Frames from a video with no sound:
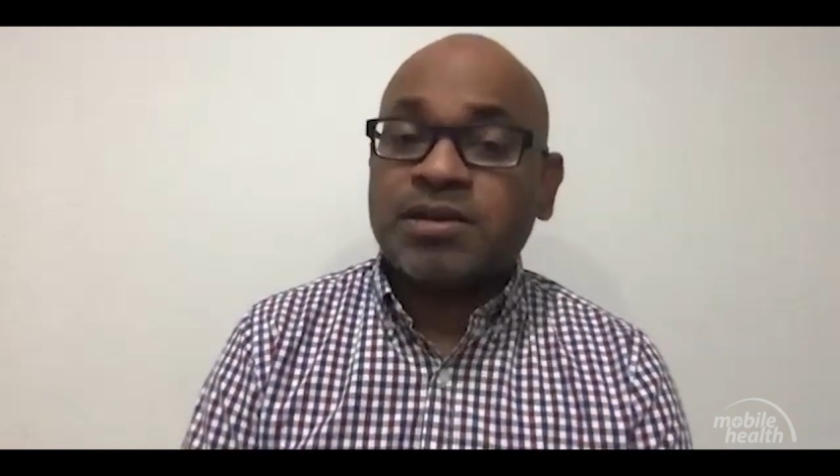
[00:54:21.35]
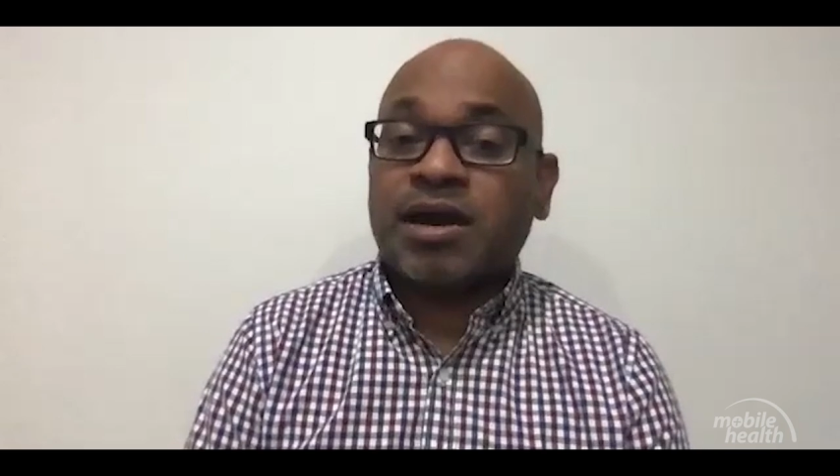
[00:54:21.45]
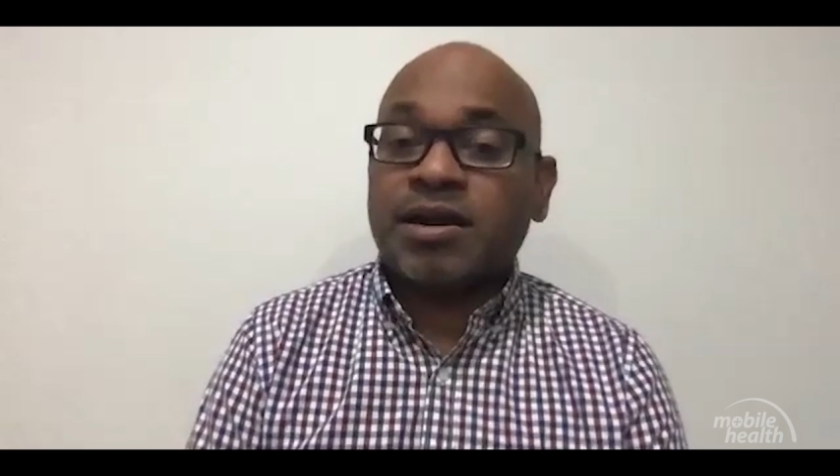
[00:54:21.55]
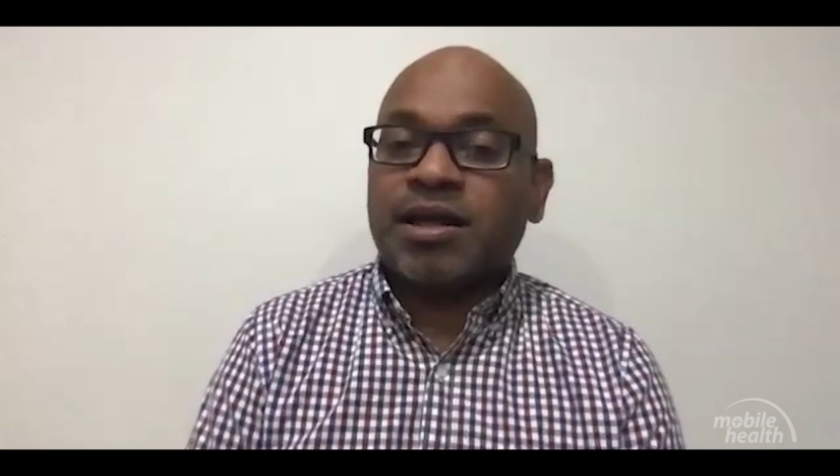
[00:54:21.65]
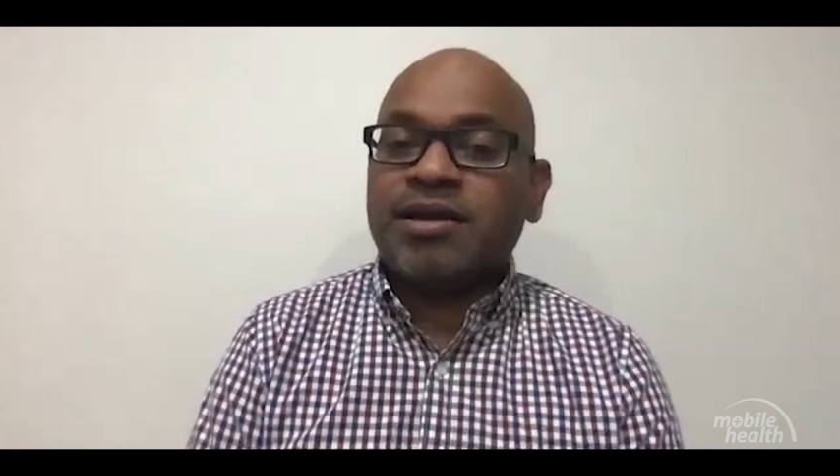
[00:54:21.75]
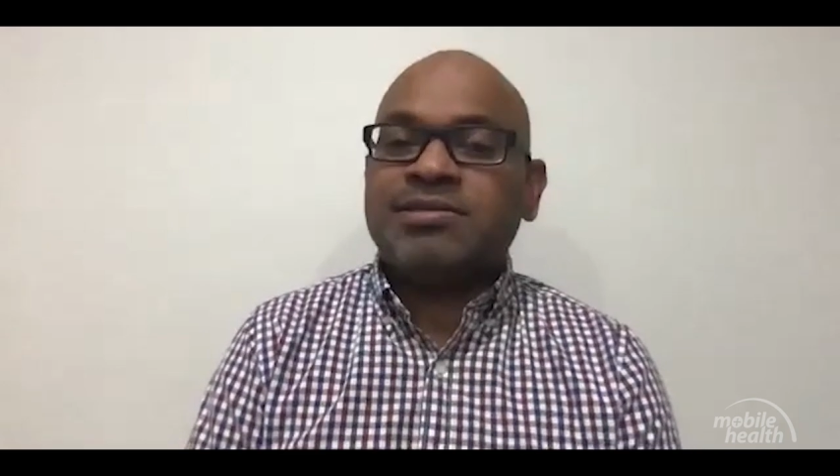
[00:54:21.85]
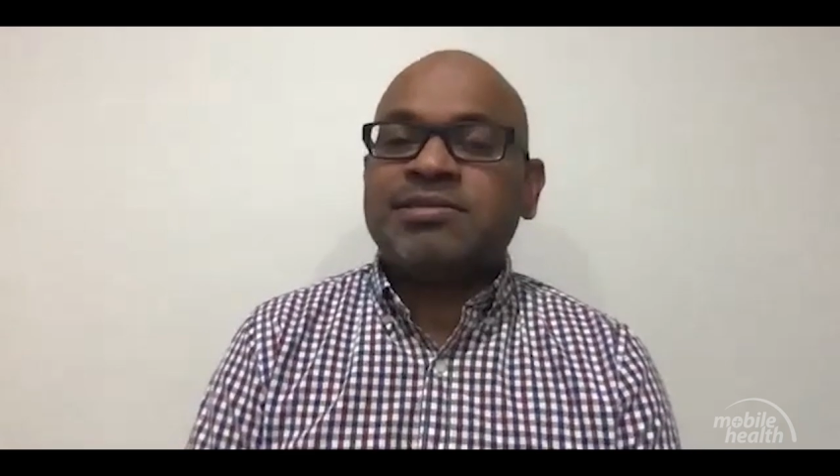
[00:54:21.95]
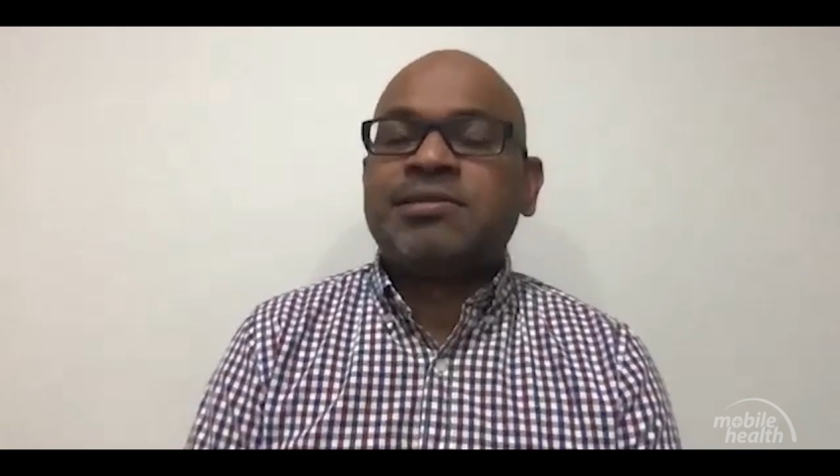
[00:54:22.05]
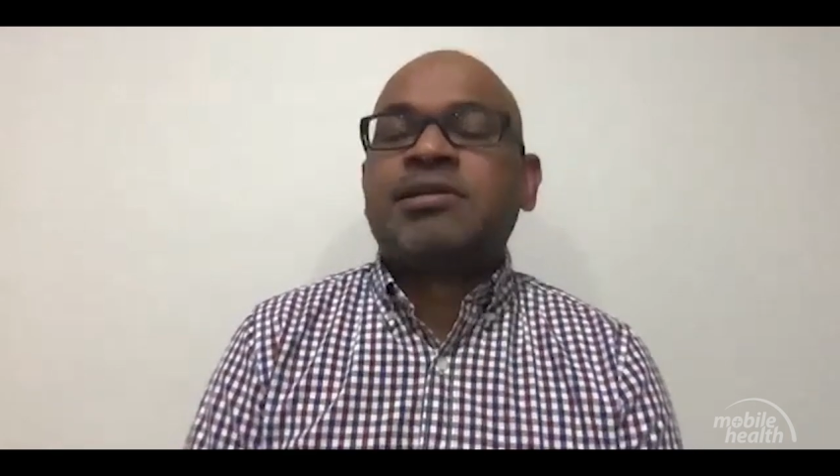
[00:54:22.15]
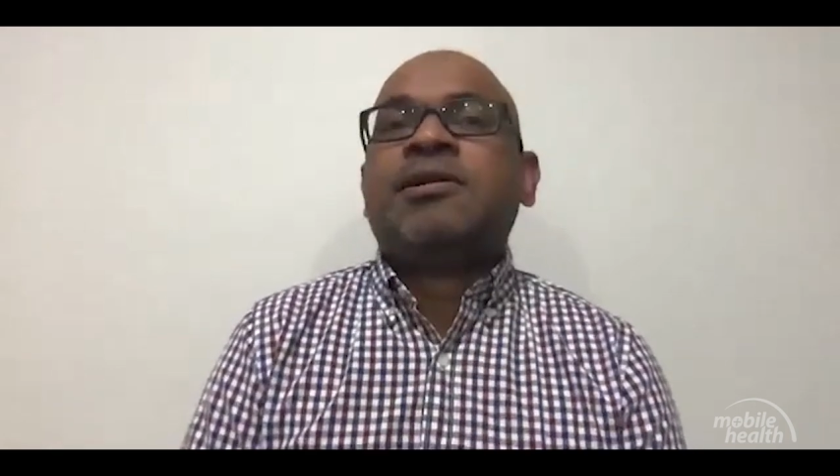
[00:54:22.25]

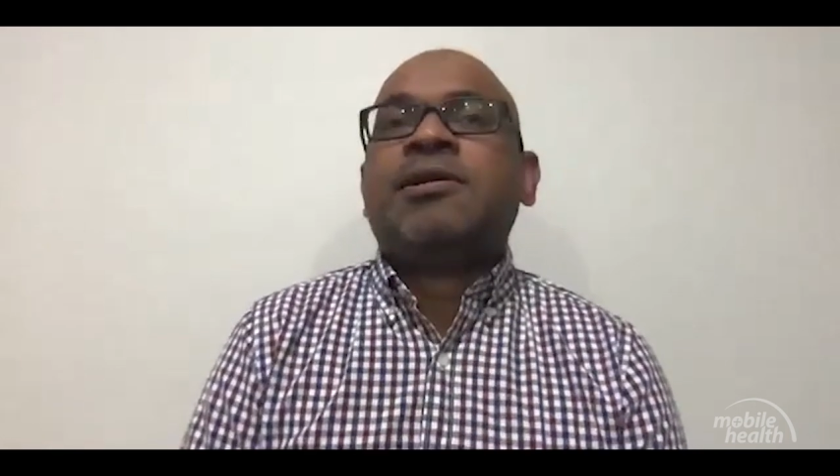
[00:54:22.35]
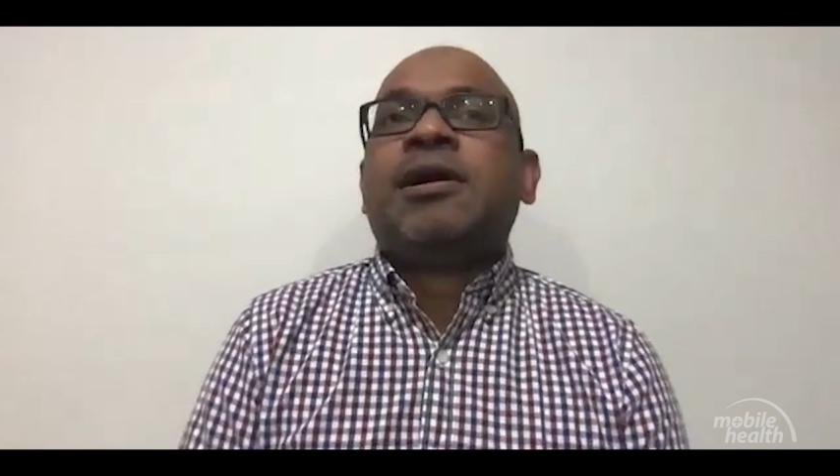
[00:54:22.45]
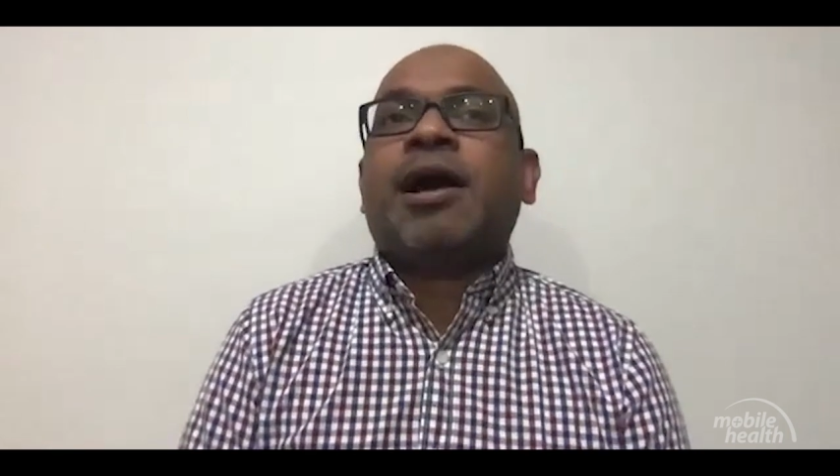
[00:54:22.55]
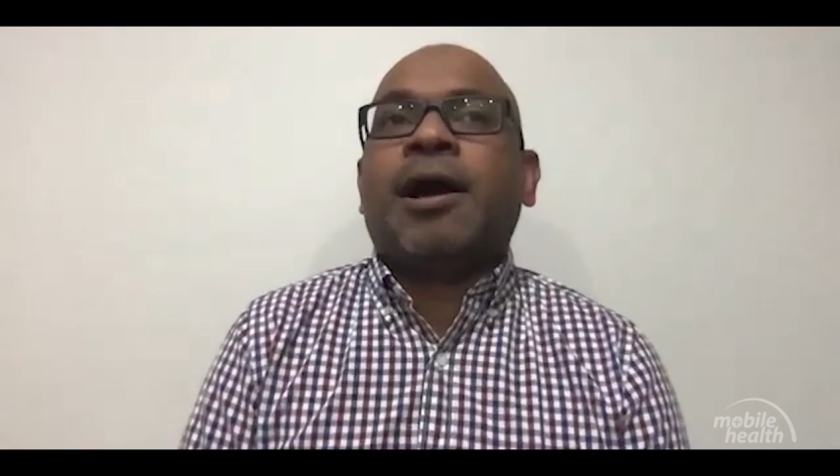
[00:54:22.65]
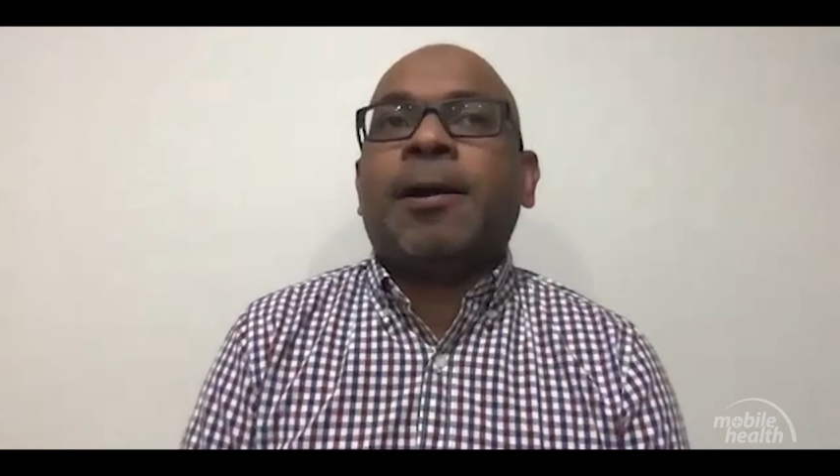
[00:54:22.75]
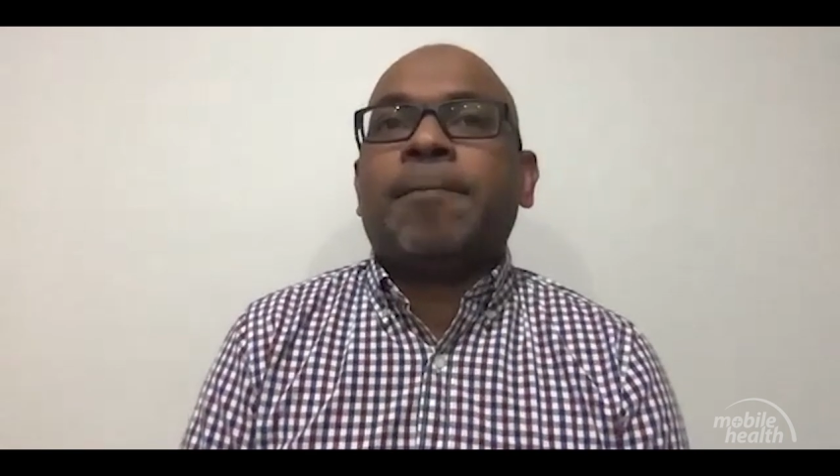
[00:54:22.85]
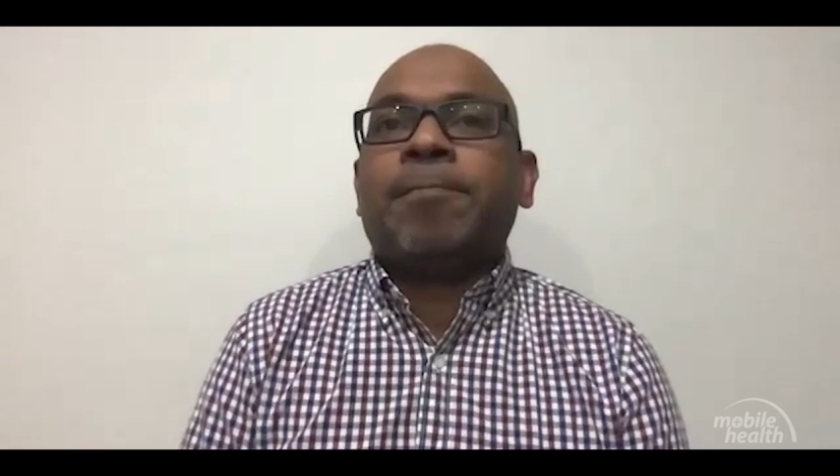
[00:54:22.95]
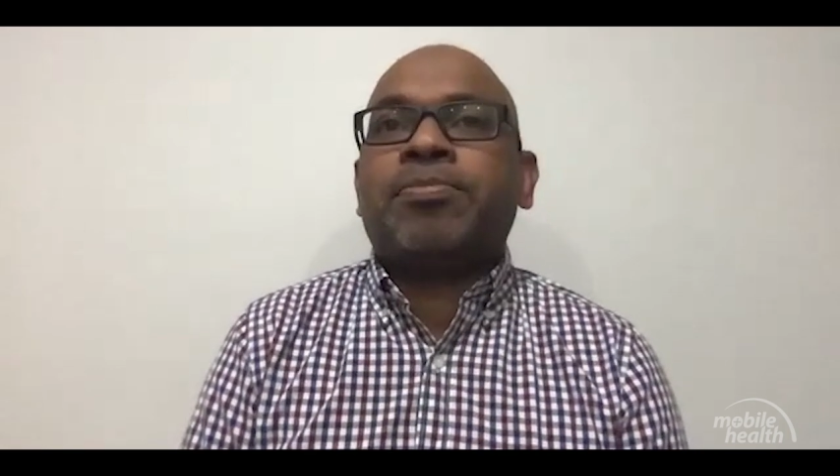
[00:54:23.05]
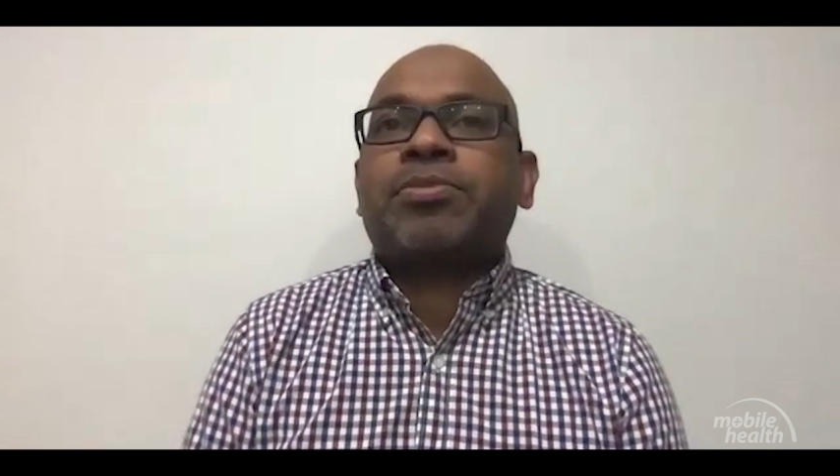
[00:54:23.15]
guidelines. And